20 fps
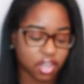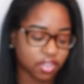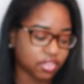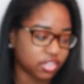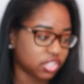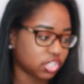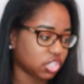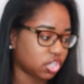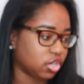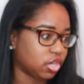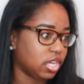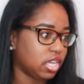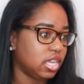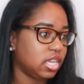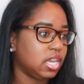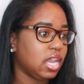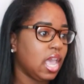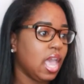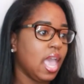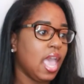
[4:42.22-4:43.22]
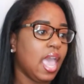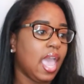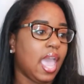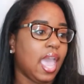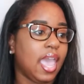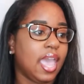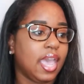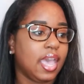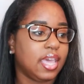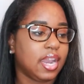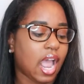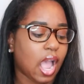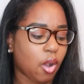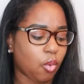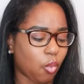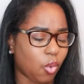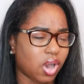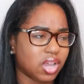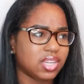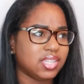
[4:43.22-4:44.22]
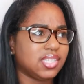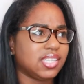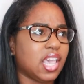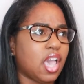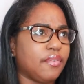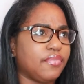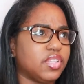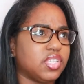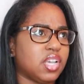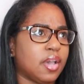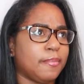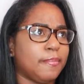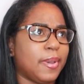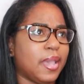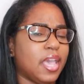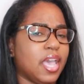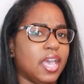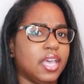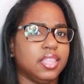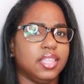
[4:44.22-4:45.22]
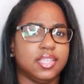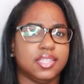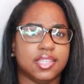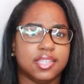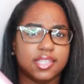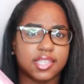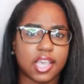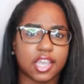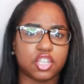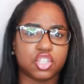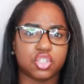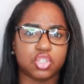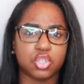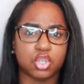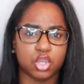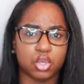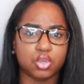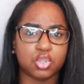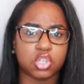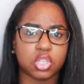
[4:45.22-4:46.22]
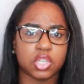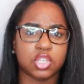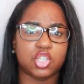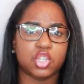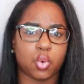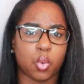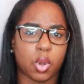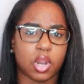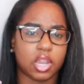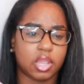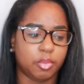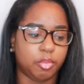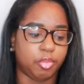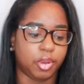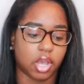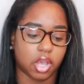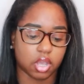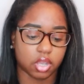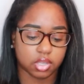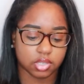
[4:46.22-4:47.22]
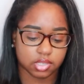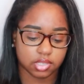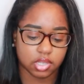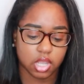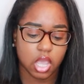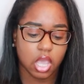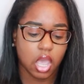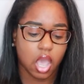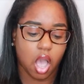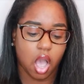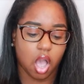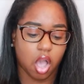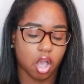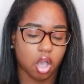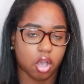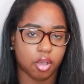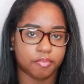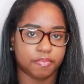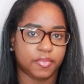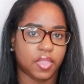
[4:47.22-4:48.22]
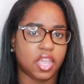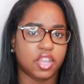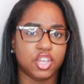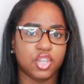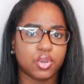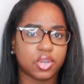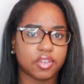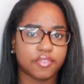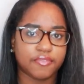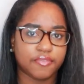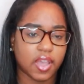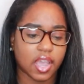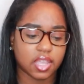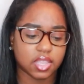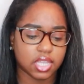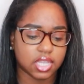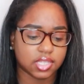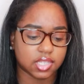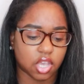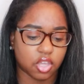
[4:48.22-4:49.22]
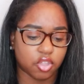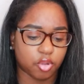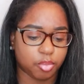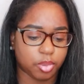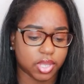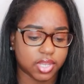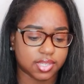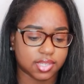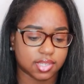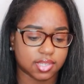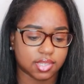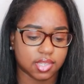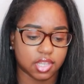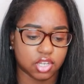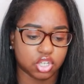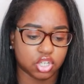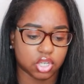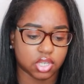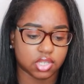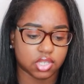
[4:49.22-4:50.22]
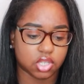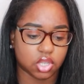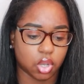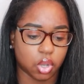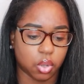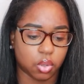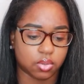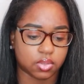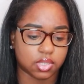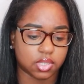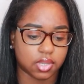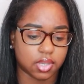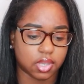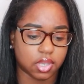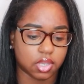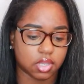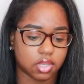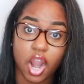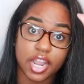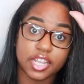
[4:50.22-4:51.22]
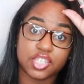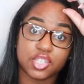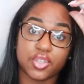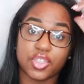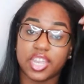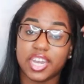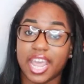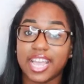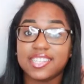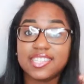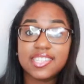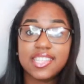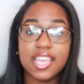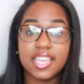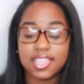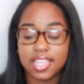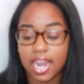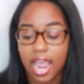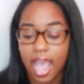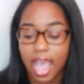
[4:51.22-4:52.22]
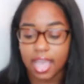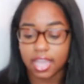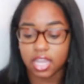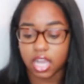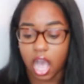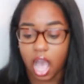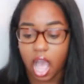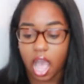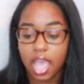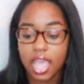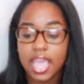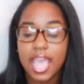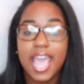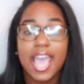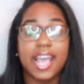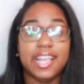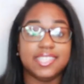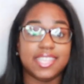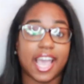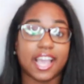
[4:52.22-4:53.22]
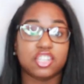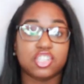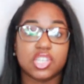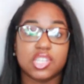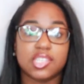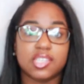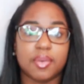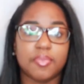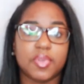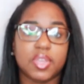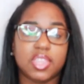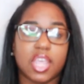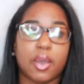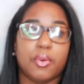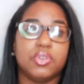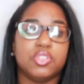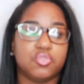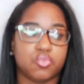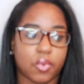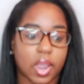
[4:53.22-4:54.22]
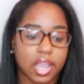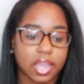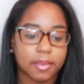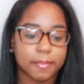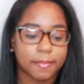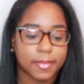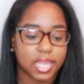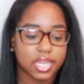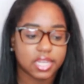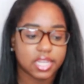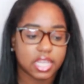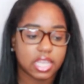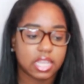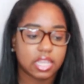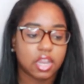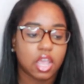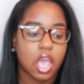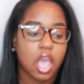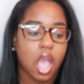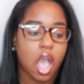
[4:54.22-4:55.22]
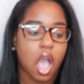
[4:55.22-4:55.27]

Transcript: on the screen. And I want to say off the top of my head, this is like usually 20 bucks. And you can find these other places than just Ulta. Alright, so the next thing that I got is actually something that was recommended